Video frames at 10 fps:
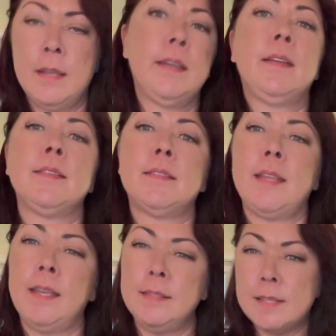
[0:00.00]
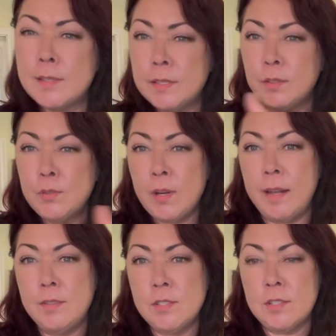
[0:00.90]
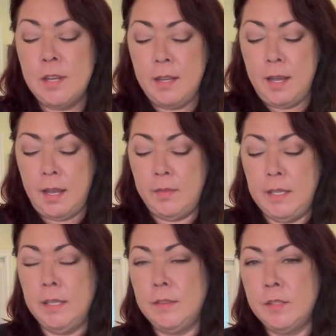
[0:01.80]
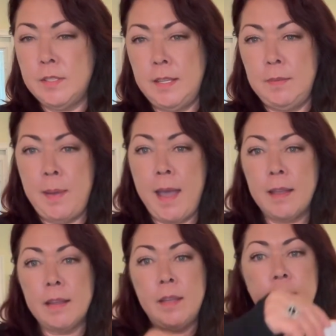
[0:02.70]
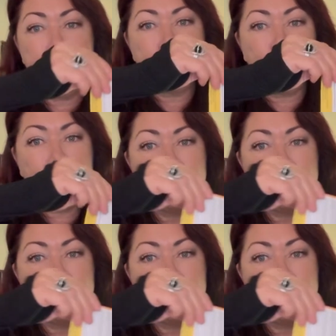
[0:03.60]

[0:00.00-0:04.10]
is they dig a little trench and they get their seed pack and they just go